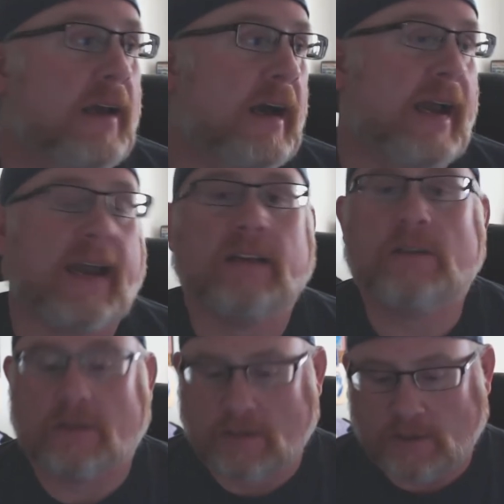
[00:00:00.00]
I had
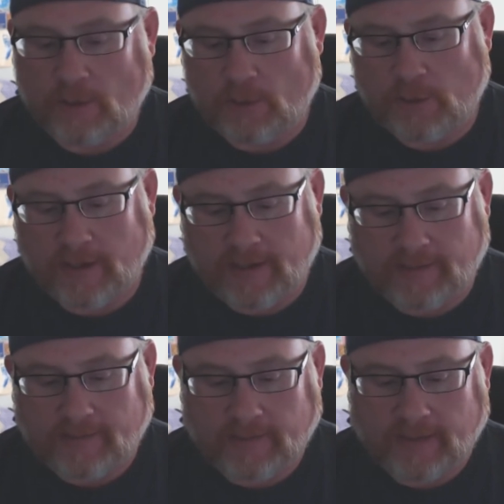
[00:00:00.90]
two
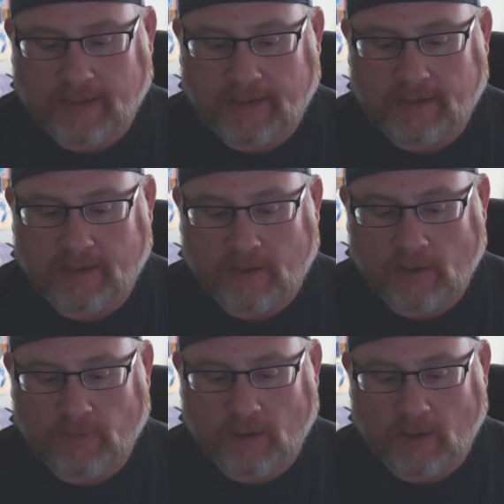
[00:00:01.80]
trades
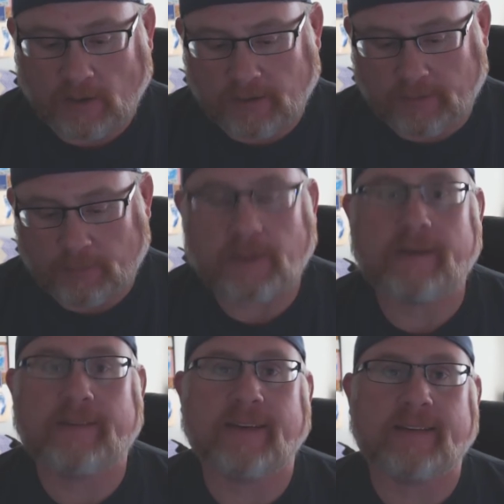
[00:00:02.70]
overall,
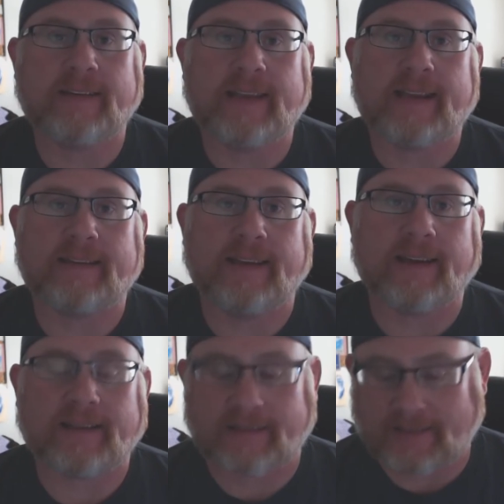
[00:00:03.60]
plus 68
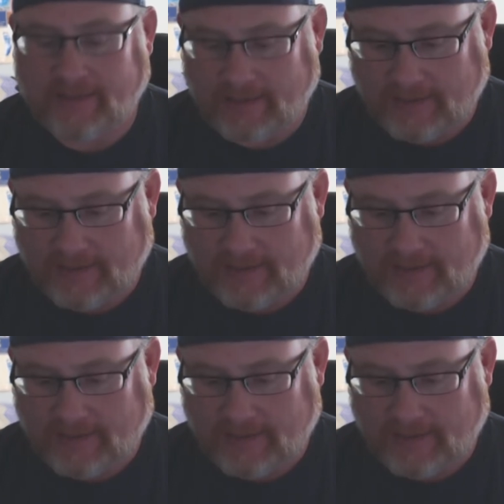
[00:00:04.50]
ticks.